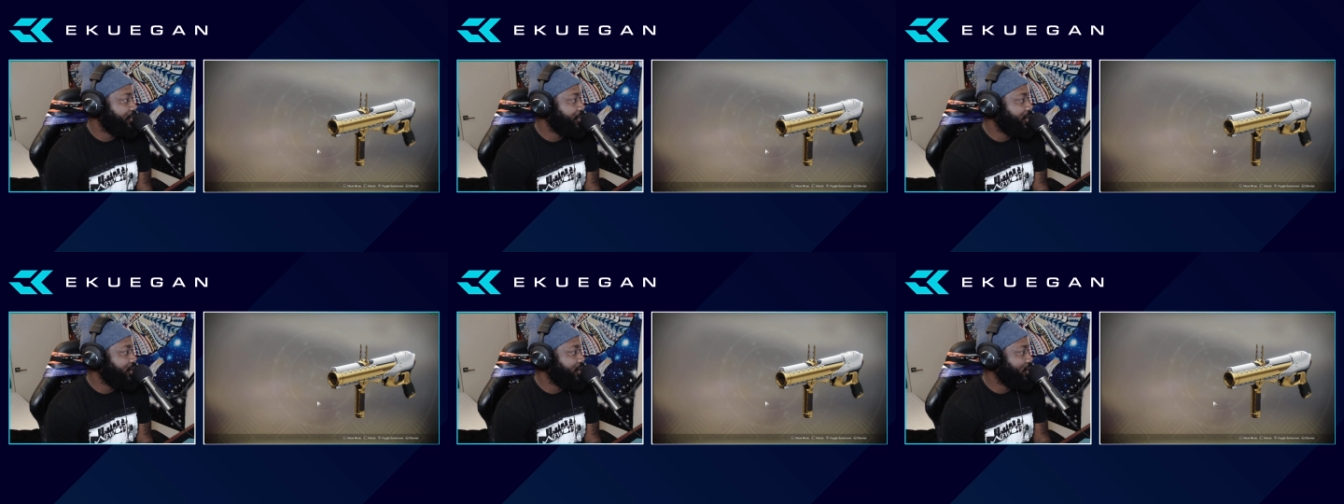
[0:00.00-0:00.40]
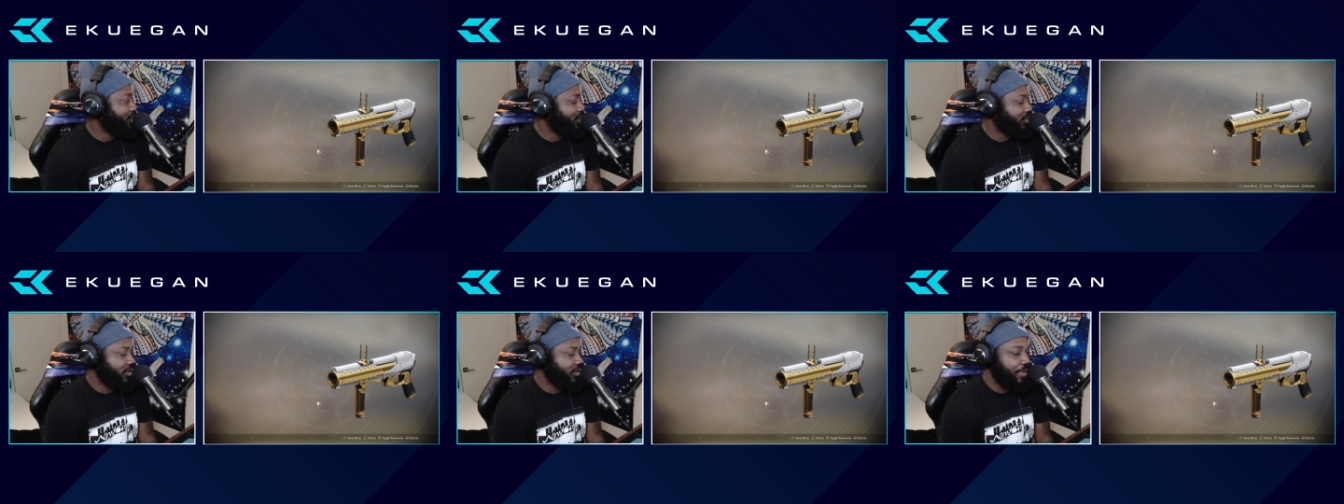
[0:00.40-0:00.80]
been a
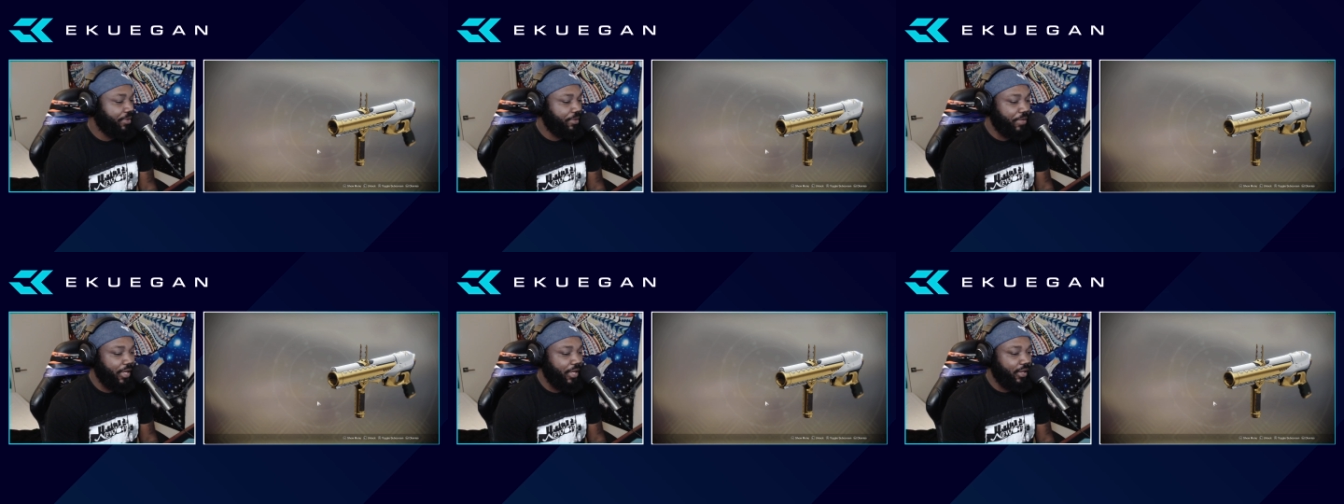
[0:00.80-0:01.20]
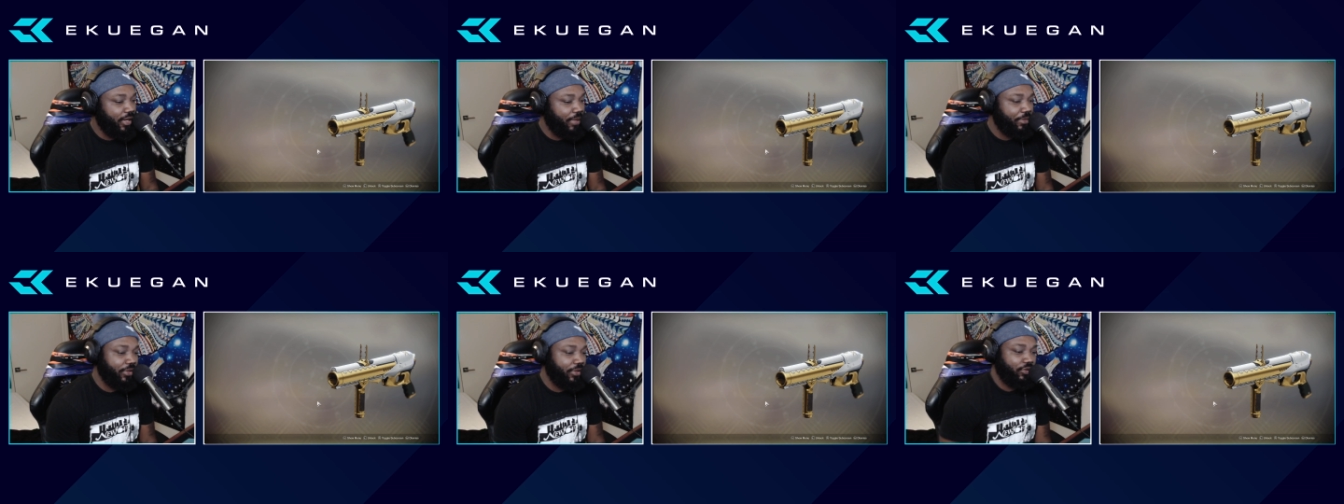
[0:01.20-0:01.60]
long time in the making.
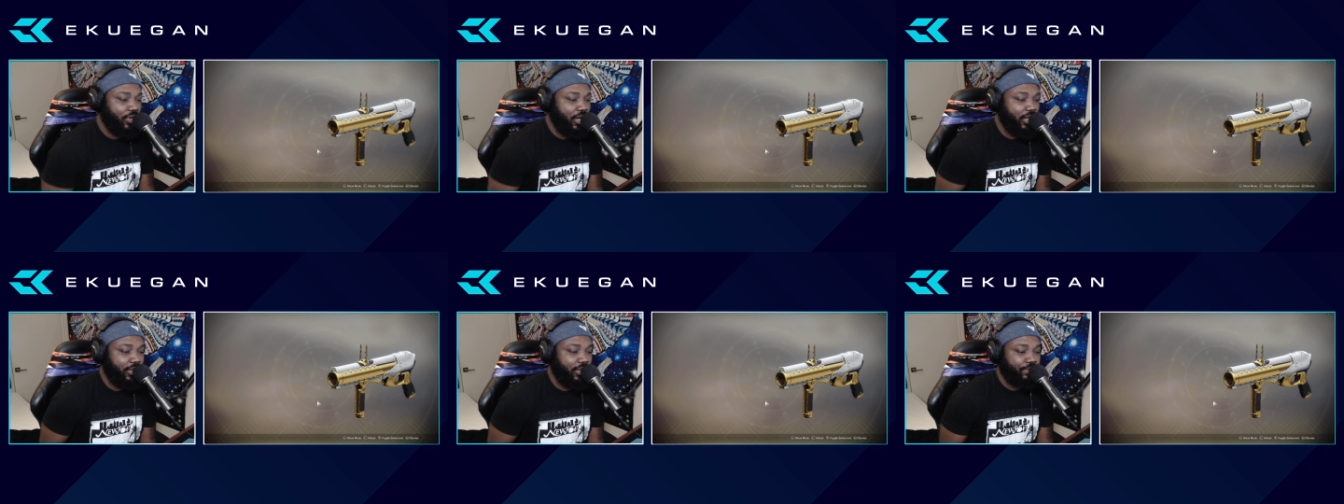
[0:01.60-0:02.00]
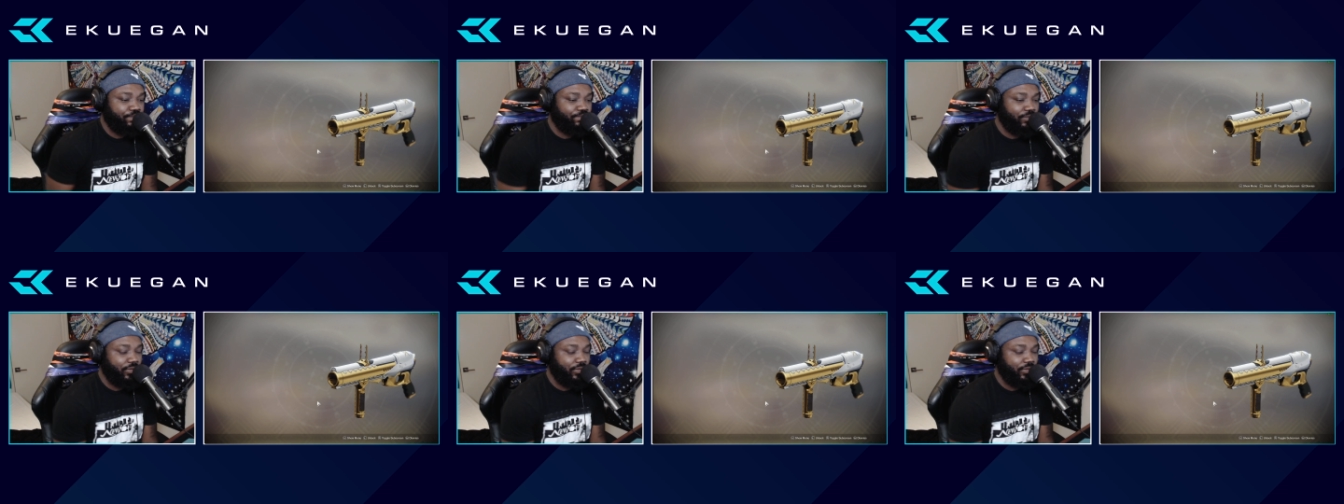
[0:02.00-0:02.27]
I've been trying to